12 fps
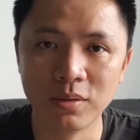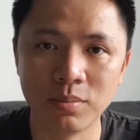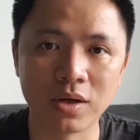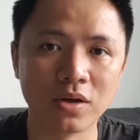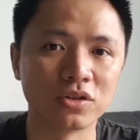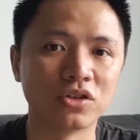
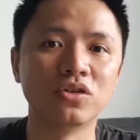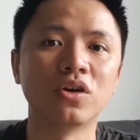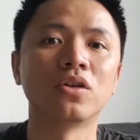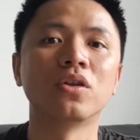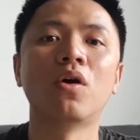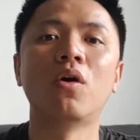because
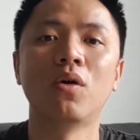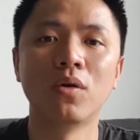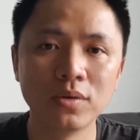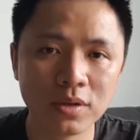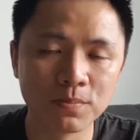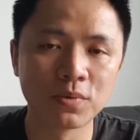not
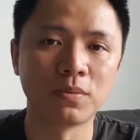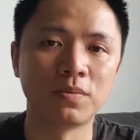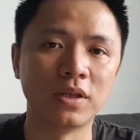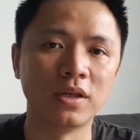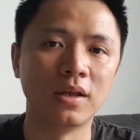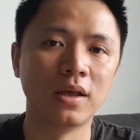all the
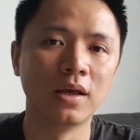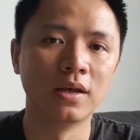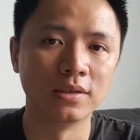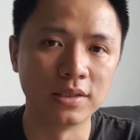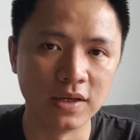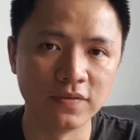property
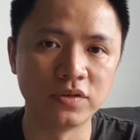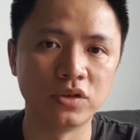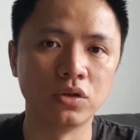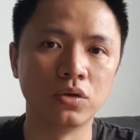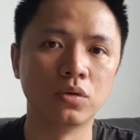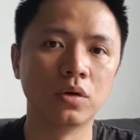gives
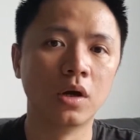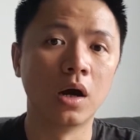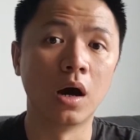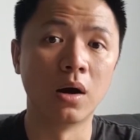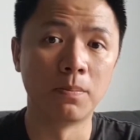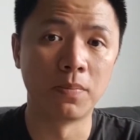you
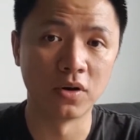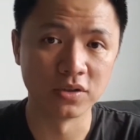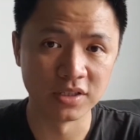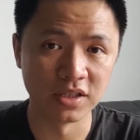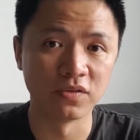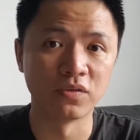a
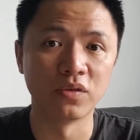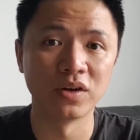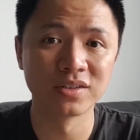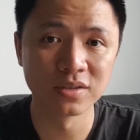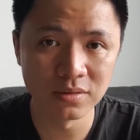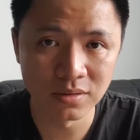positive
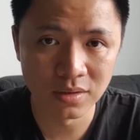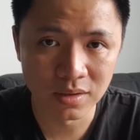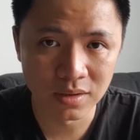rental,